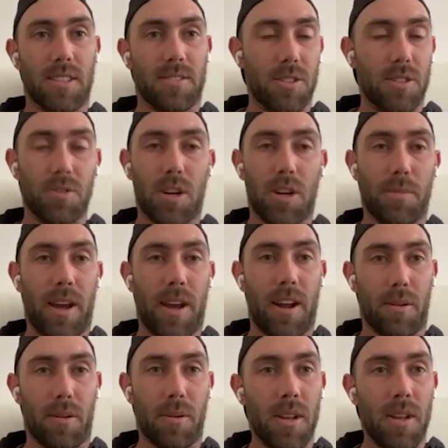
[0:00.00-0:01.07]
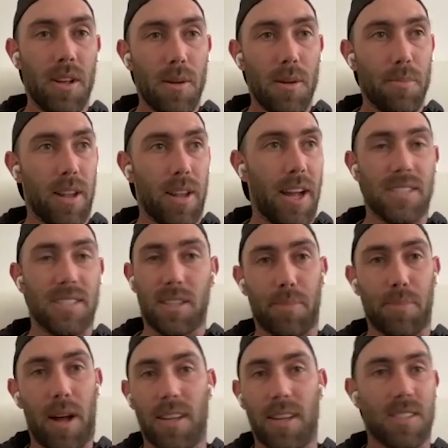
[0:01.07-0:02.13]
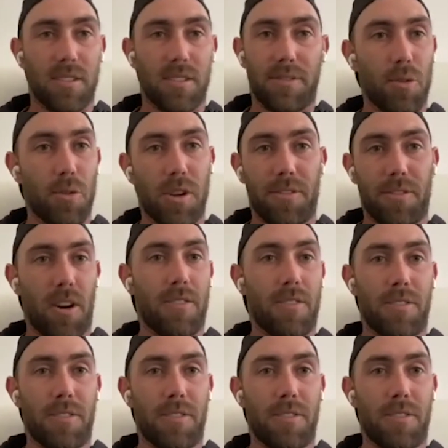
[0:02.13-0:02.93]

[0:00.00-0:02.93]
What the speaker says: I've still got to be able to place it past the 45